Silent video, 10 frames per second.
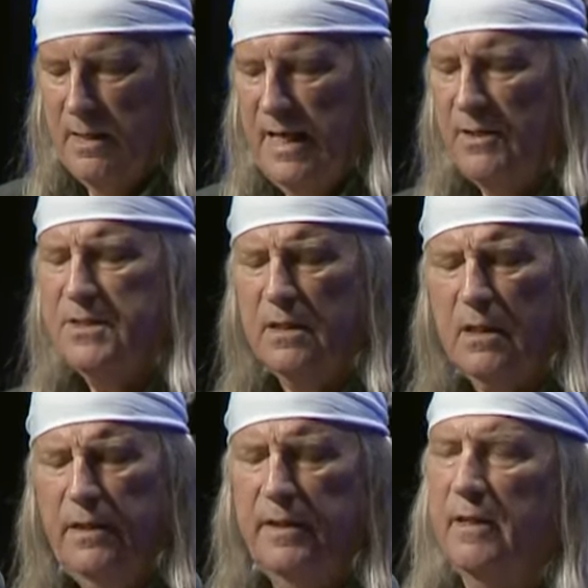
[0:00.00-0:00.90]
Now, it's
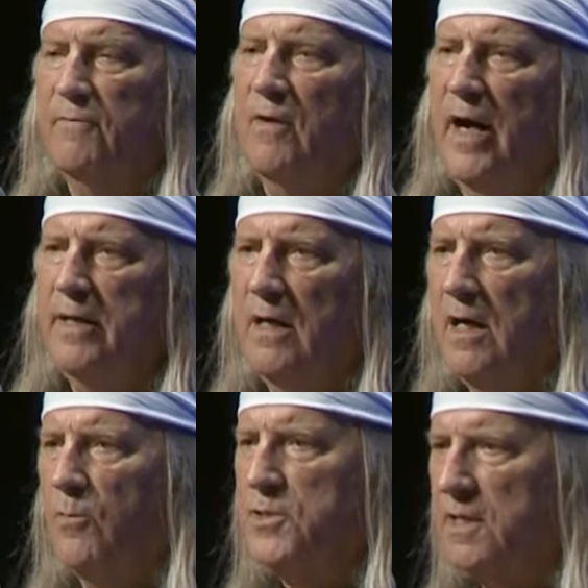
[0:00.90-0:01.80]
unclear if
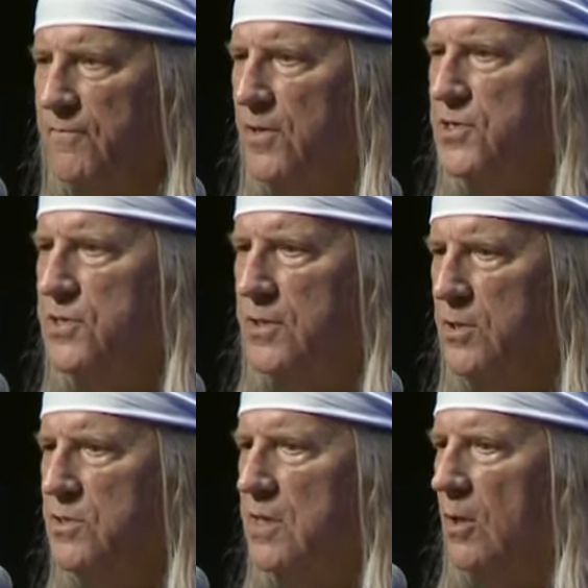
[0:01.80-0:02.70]
Lighthall was the first to
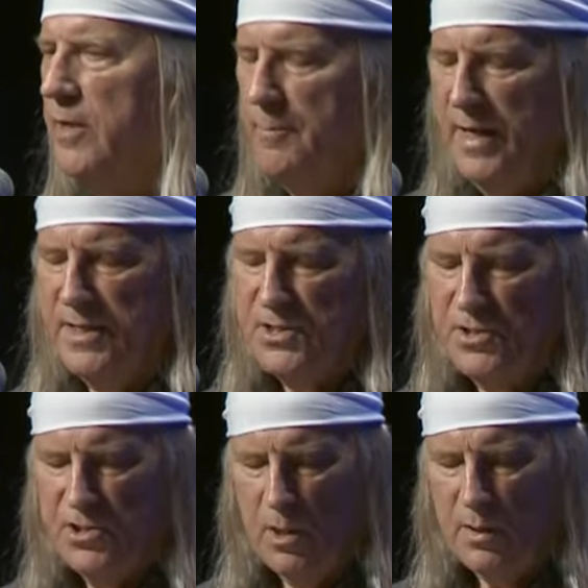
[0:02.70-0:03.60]
do so in a
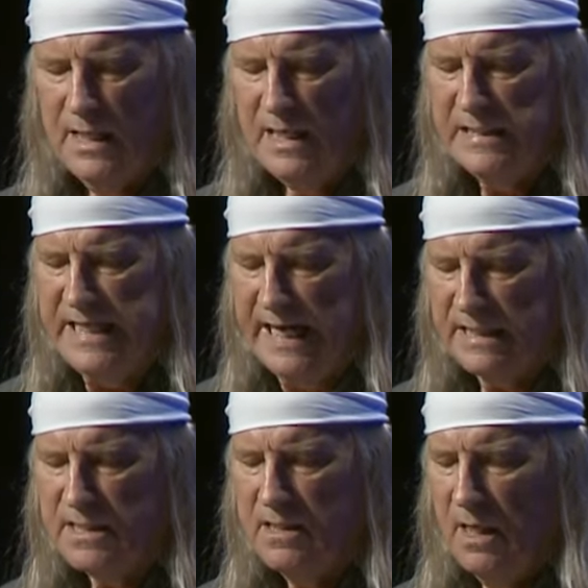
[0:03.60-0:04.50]
medicine show
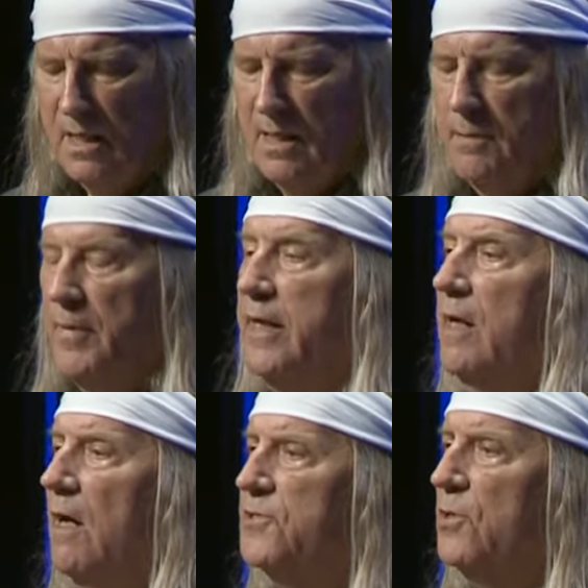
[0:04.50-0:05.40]
context, but
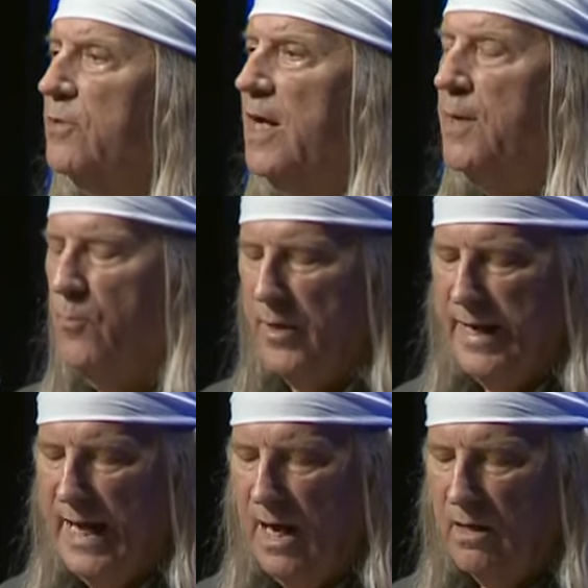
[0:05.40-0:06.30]
he also came
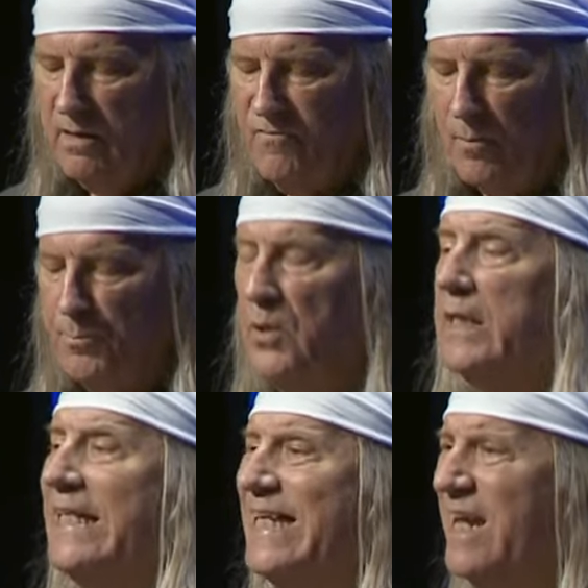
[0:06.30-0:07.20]
renowned for
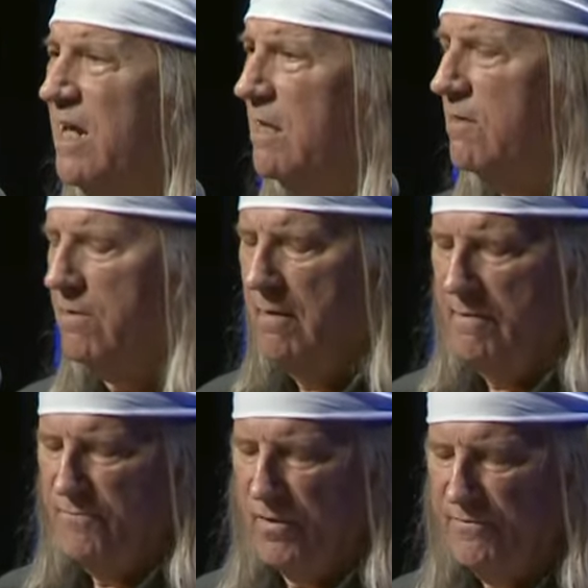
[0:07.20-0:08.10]
pulling teeth
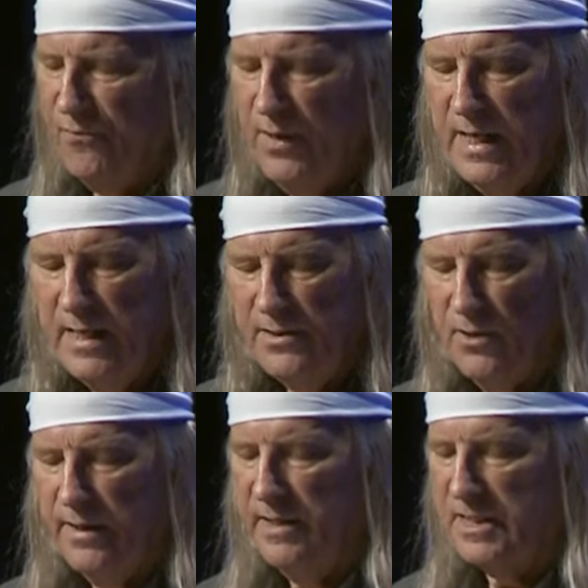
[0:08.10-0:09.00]
for free
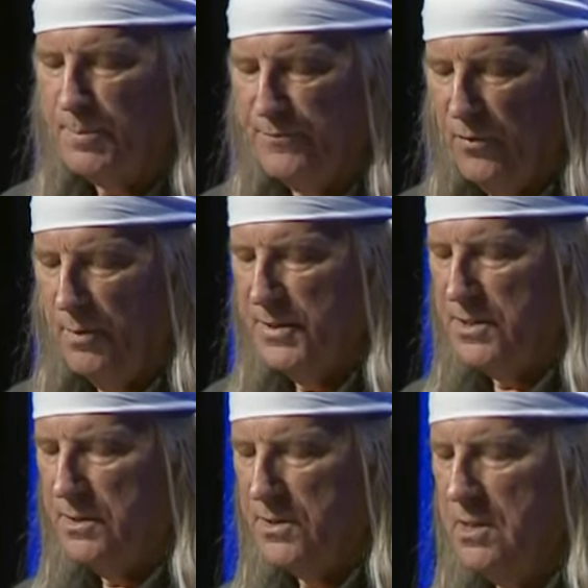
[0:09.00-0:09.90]
during his
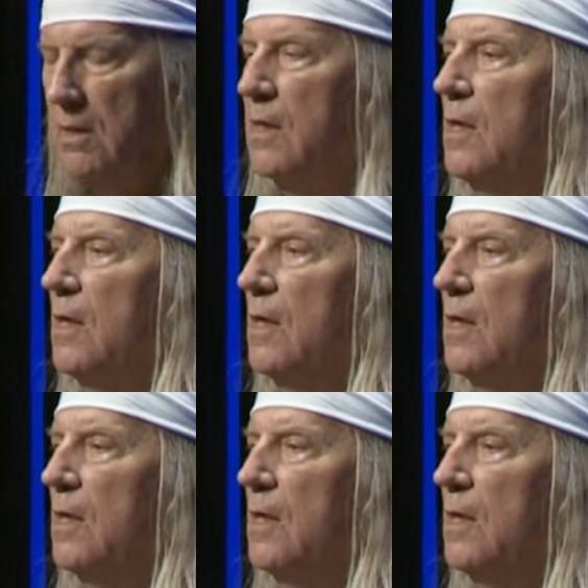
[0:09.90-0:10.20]
performances.